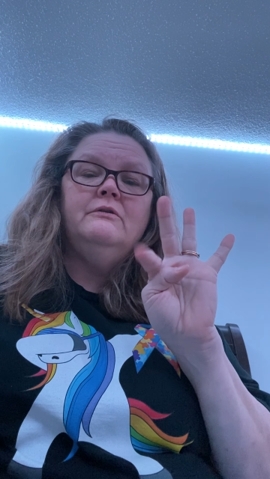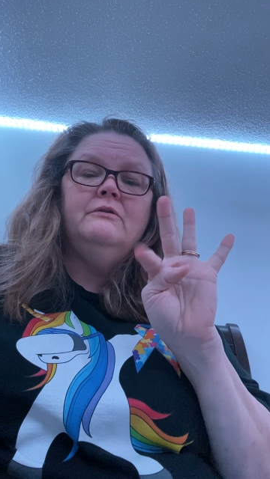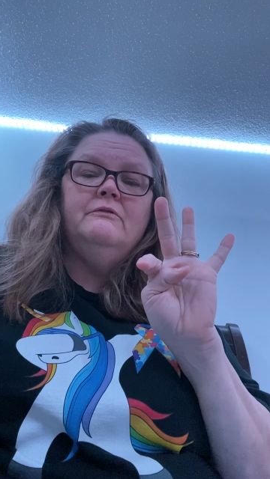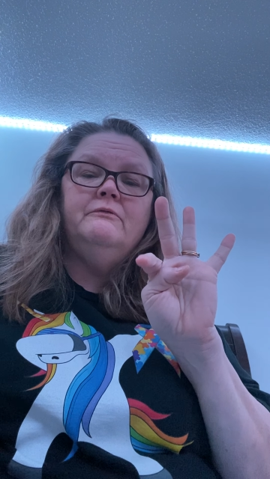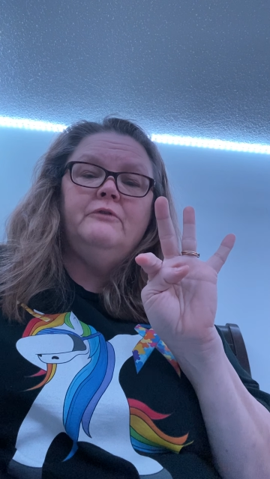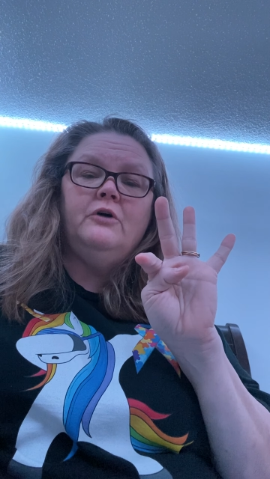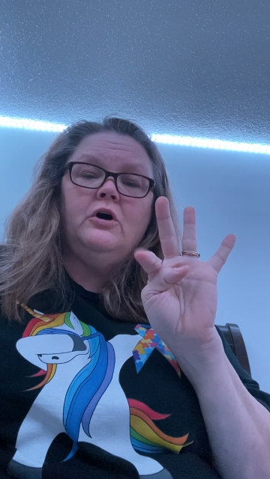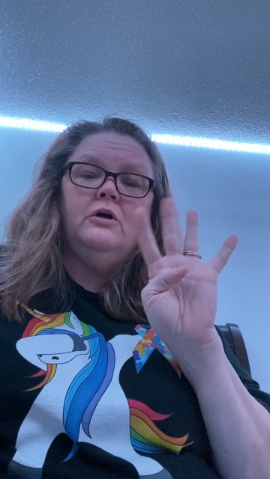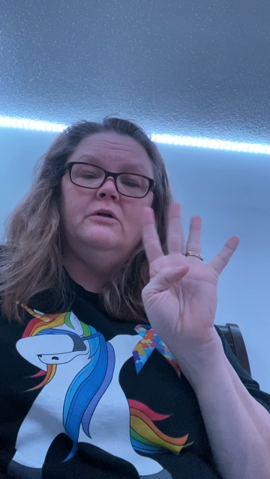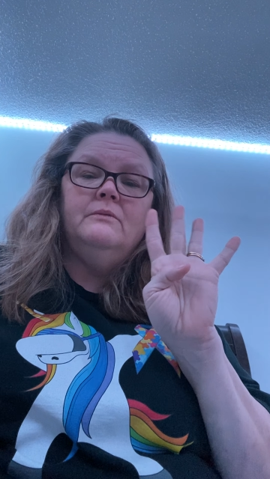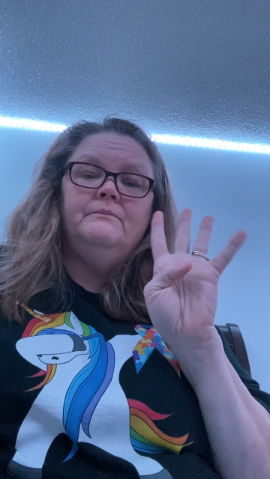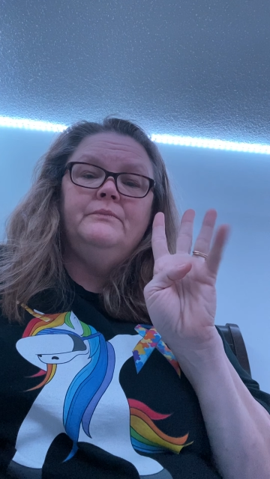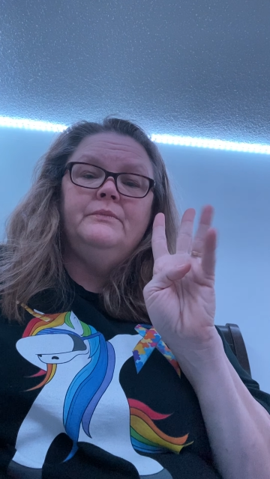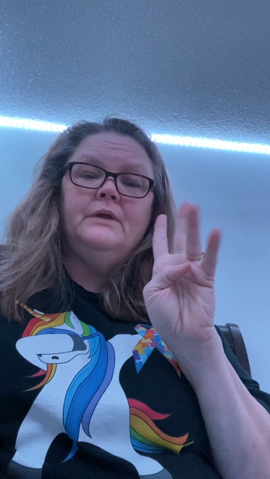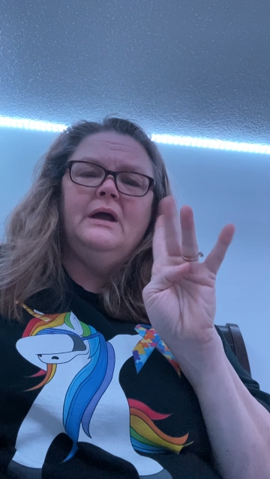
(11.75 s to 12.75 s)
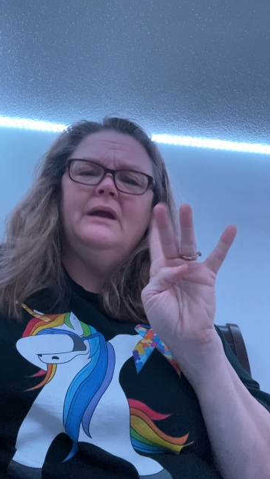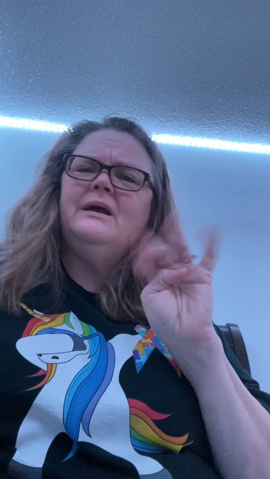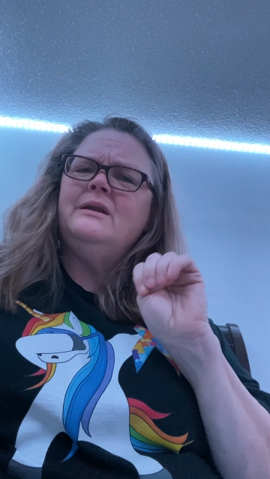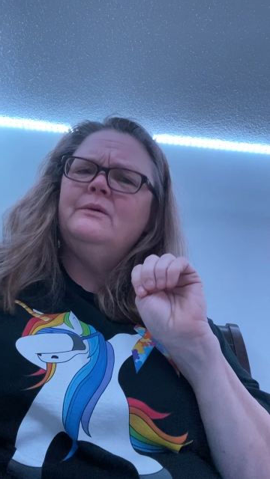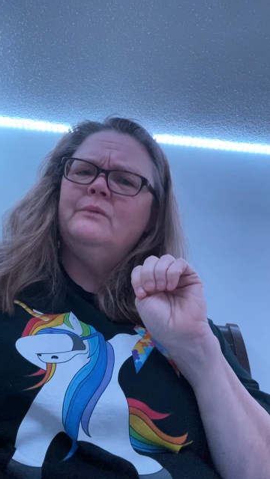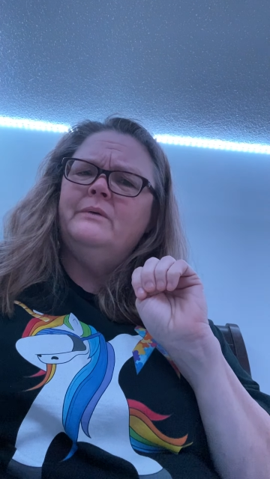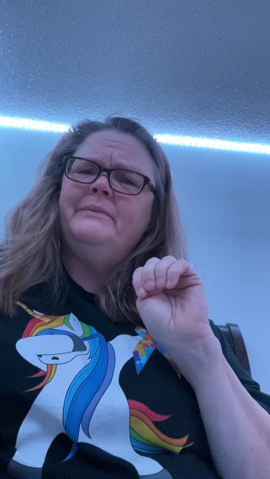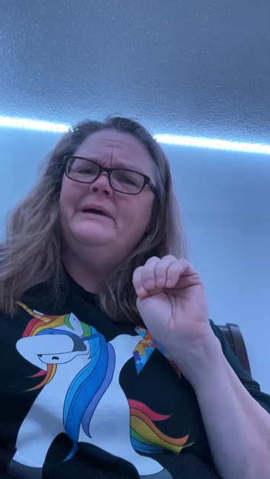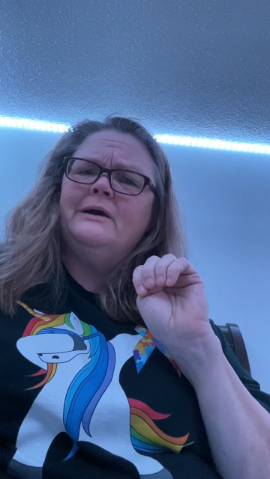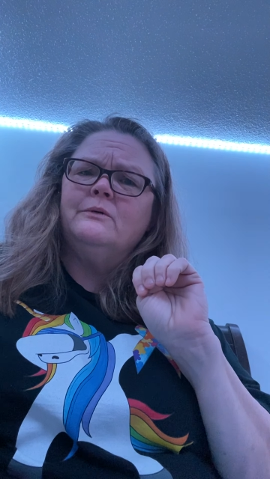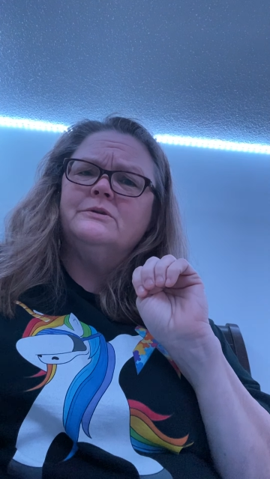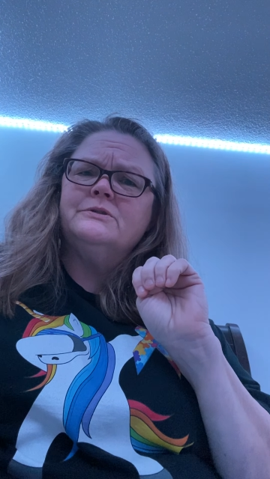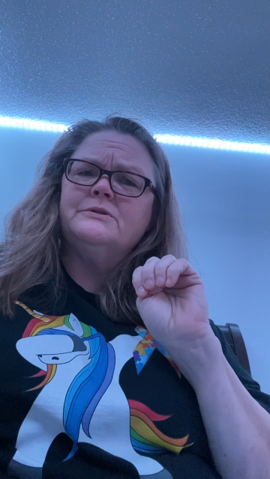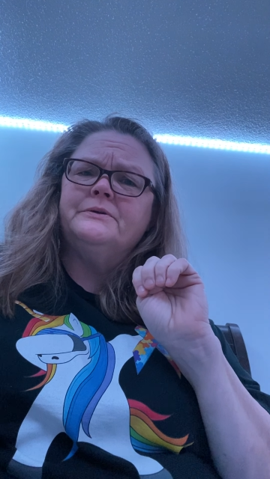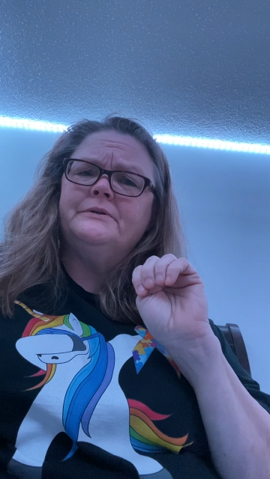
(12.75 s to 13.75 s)
fall. I kind of went
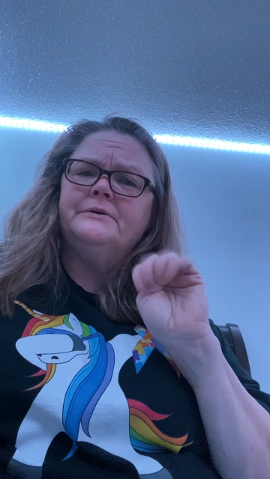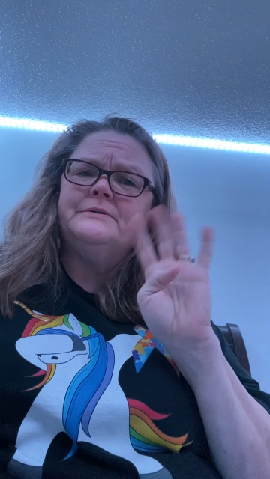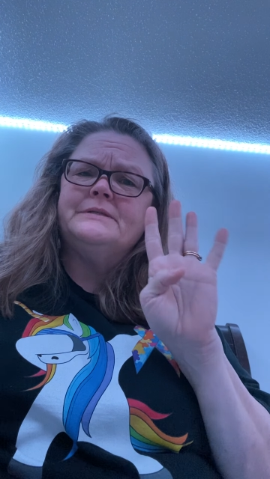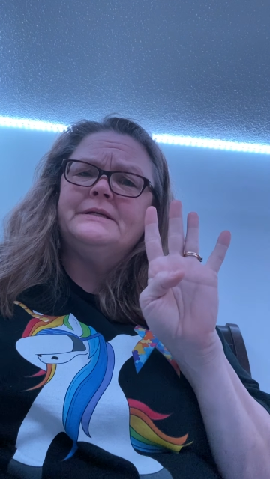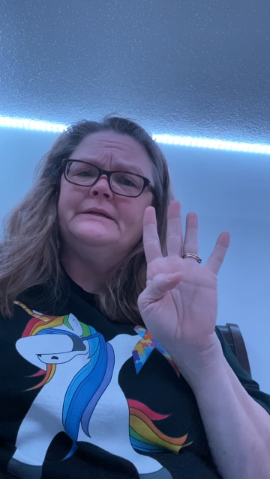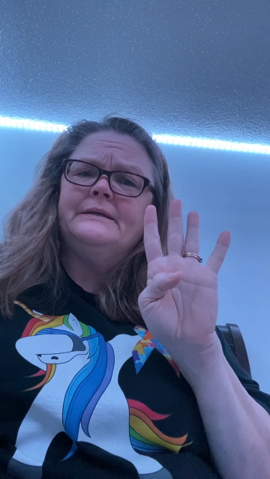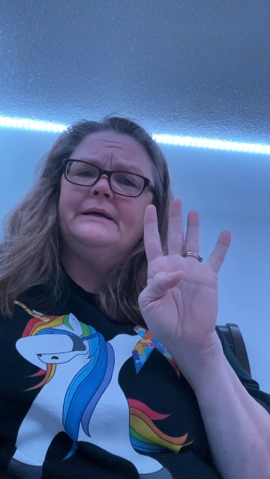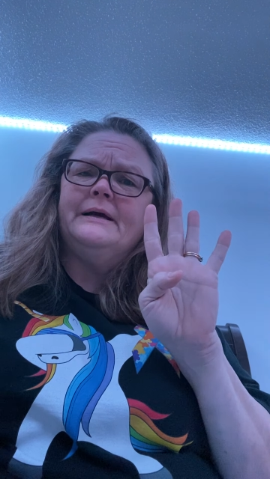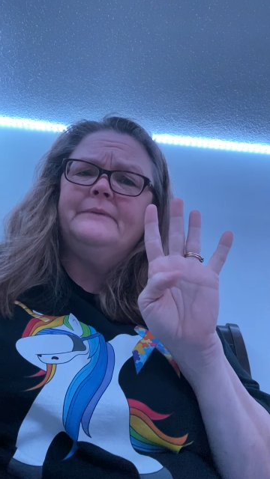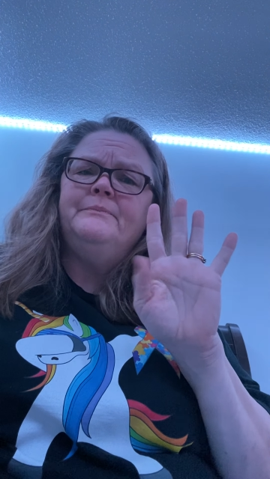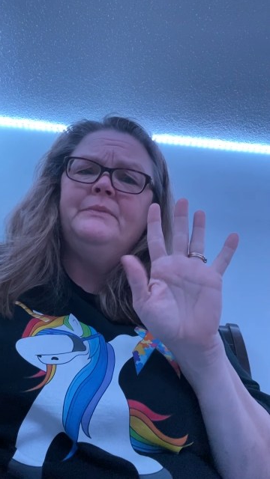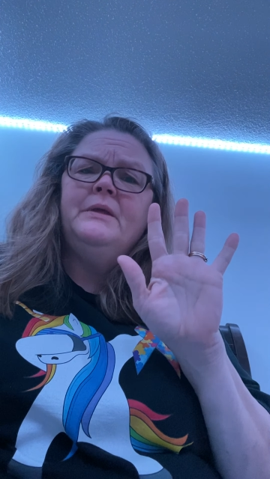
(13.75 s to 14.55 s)
backwards on those, didn't I?